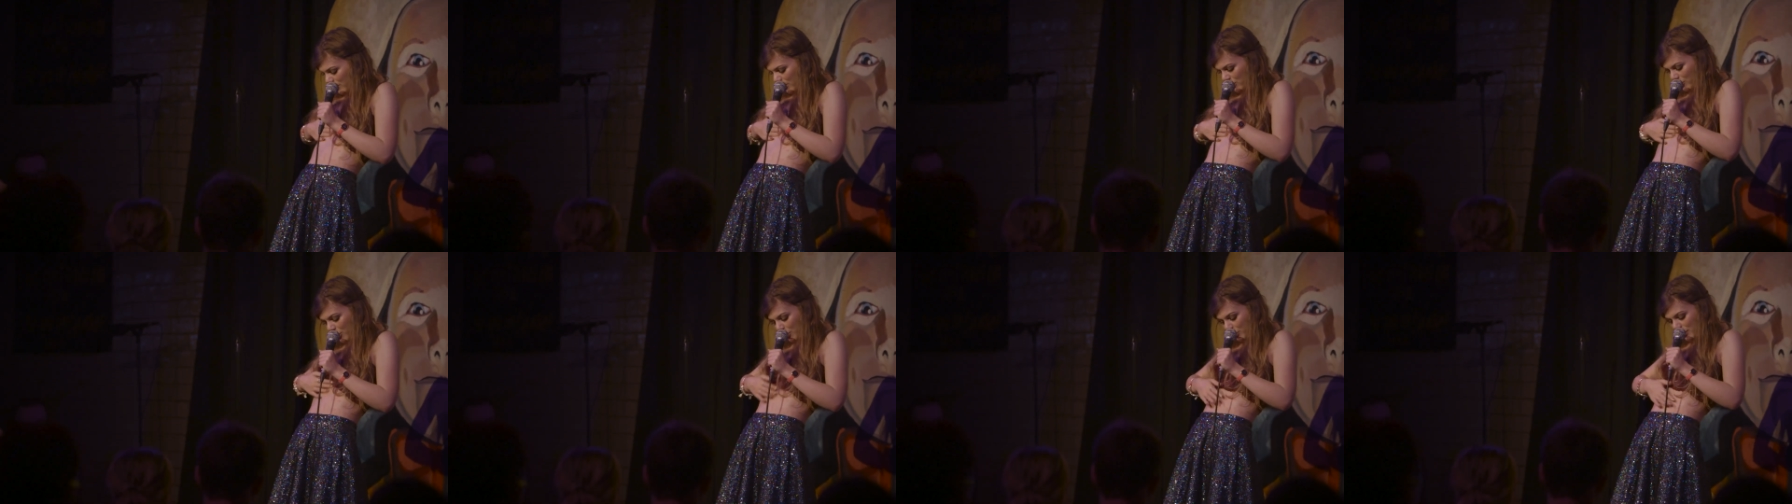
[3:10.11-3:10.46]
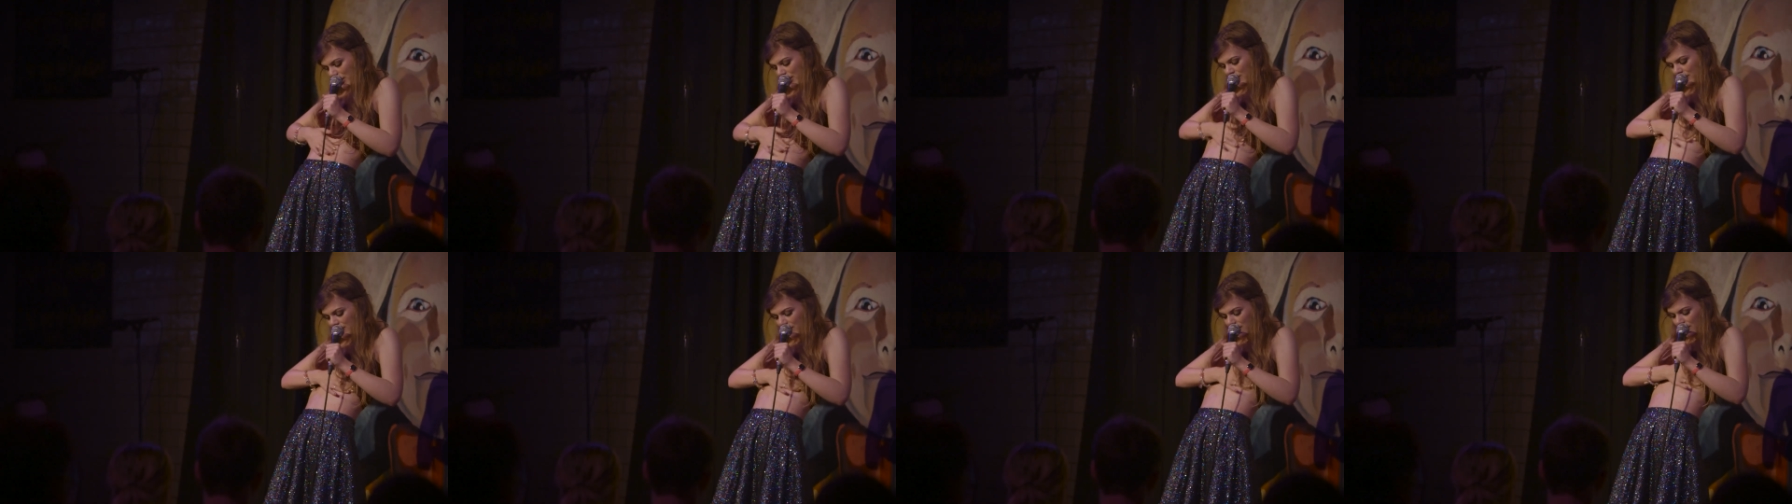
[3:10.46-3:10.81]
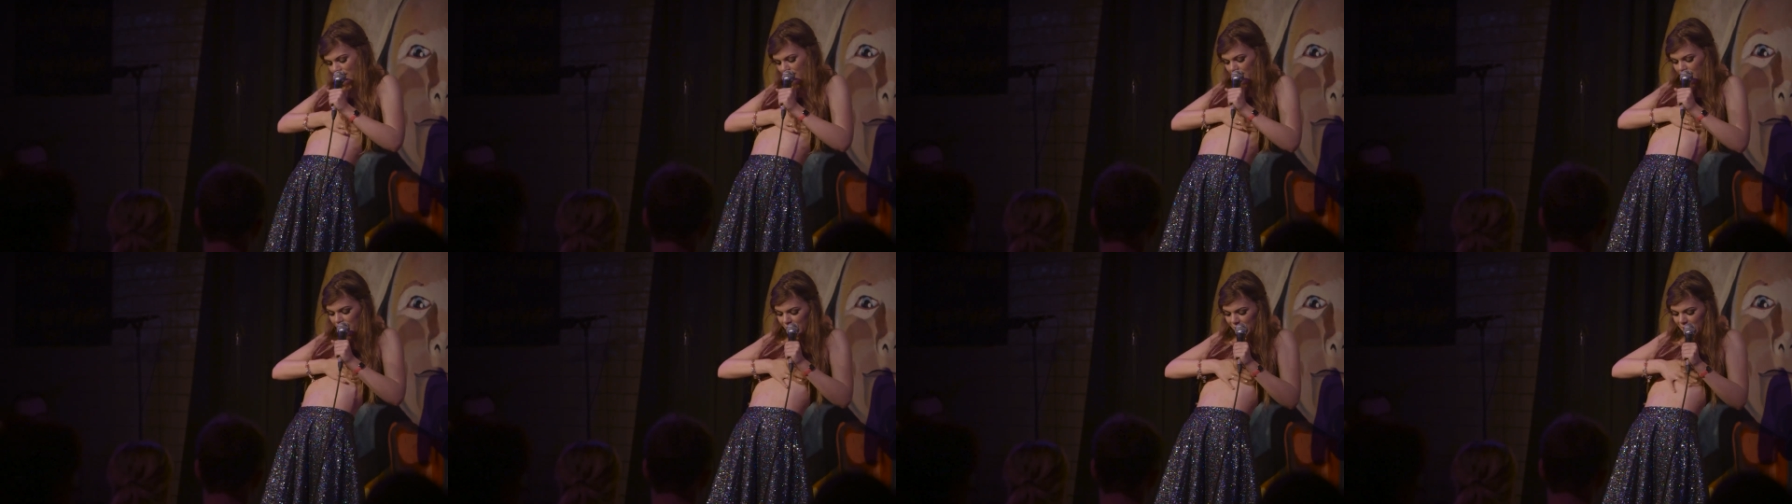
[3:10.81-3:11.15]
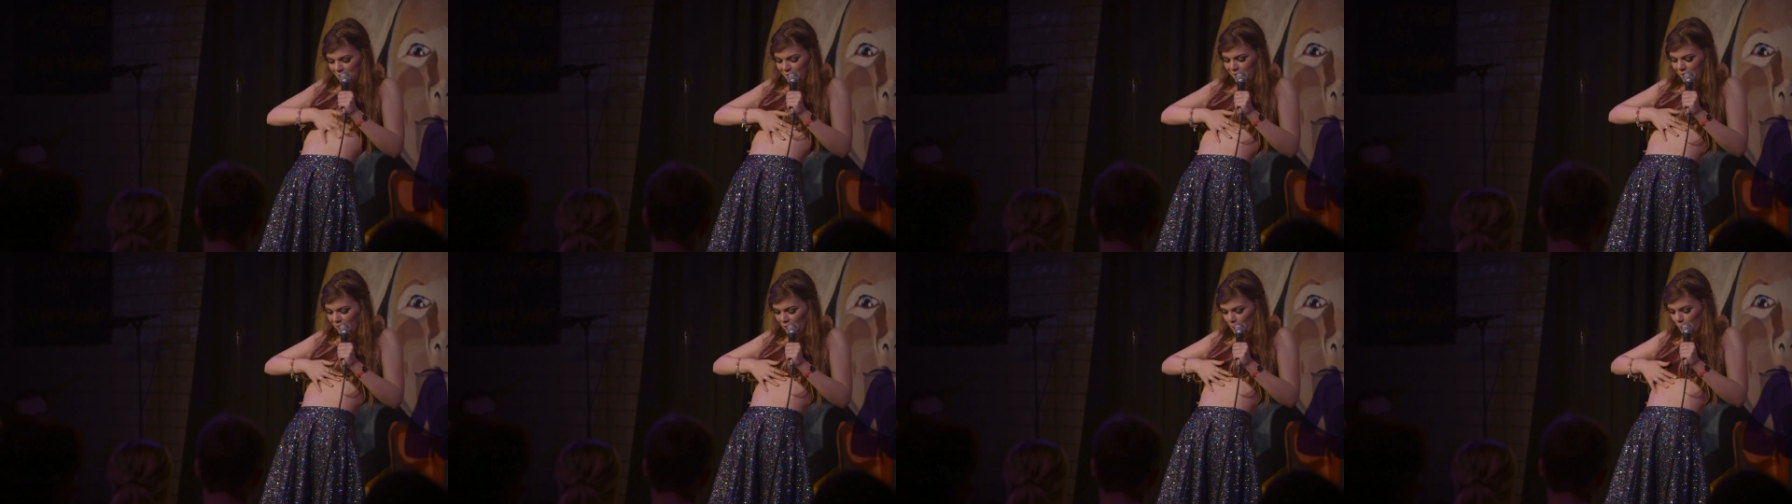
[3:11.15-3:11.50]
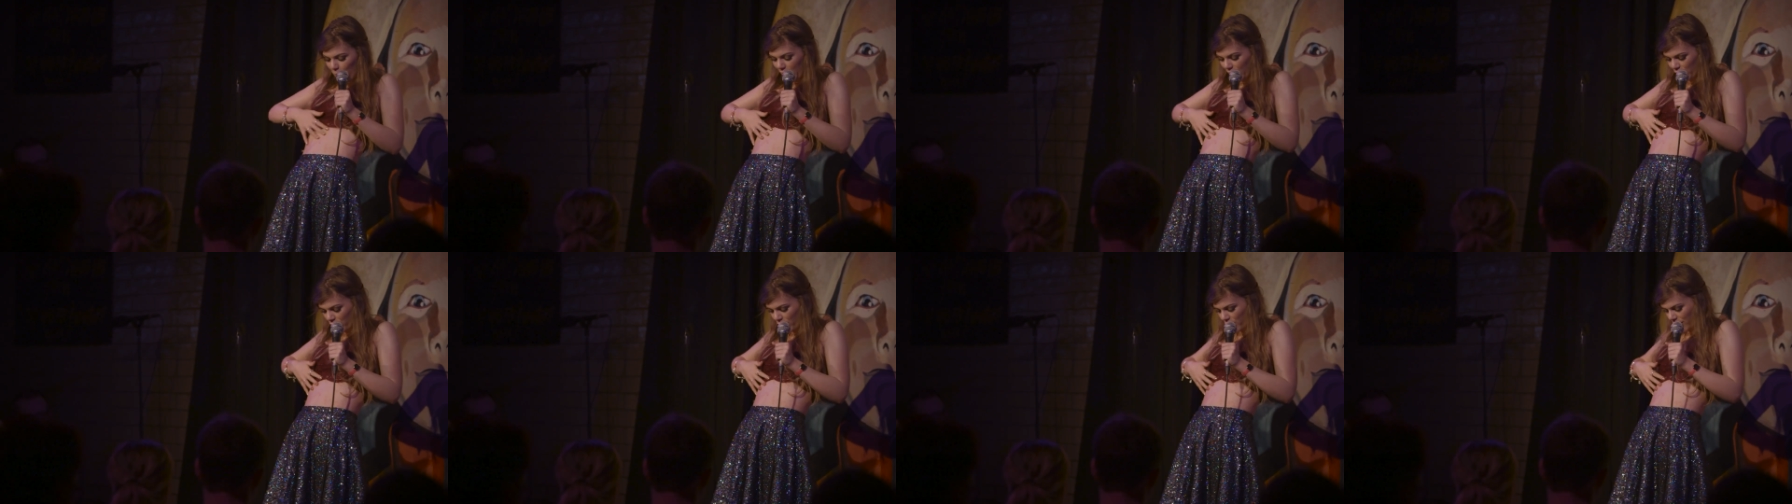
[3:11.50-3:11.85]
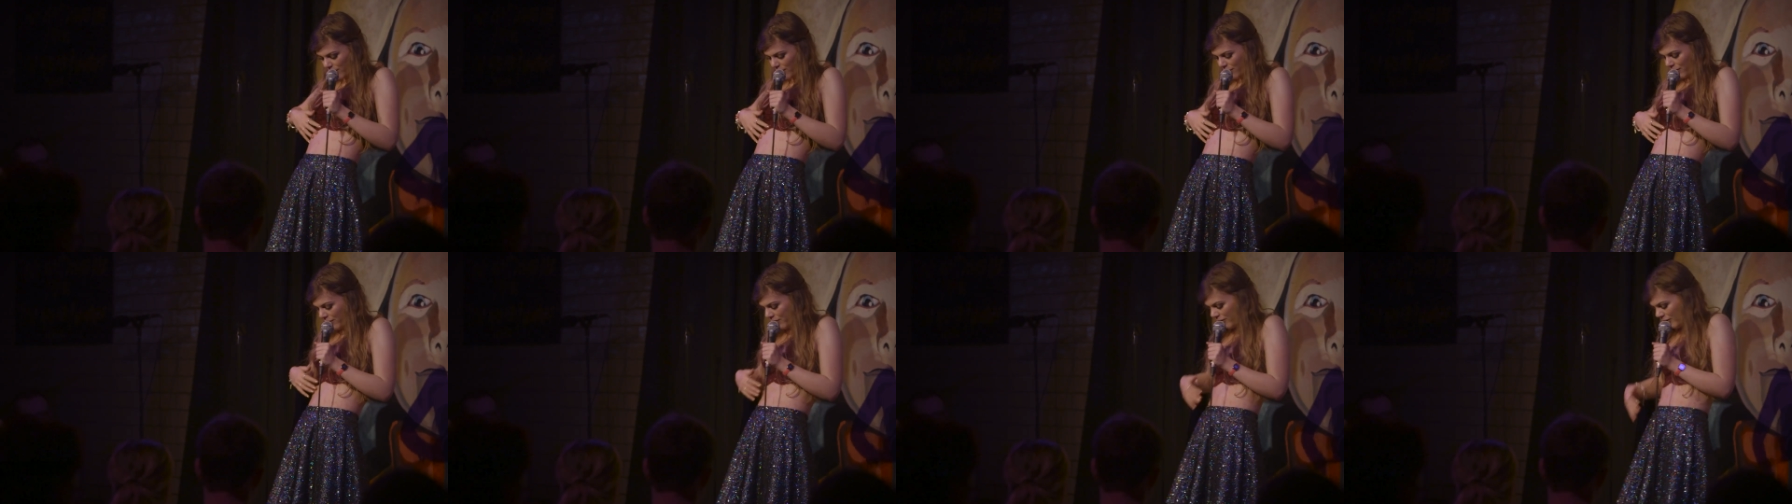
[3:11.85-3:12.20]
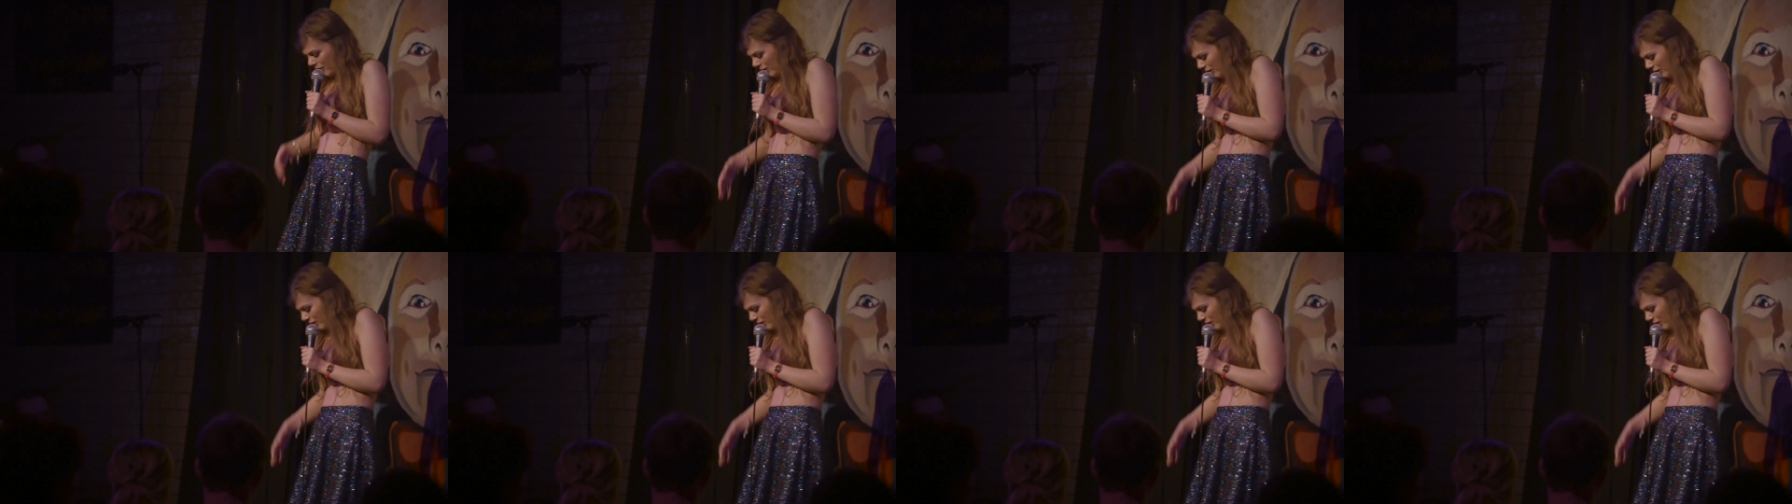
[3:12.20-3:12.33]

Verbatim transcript: my tummy, and these little patches,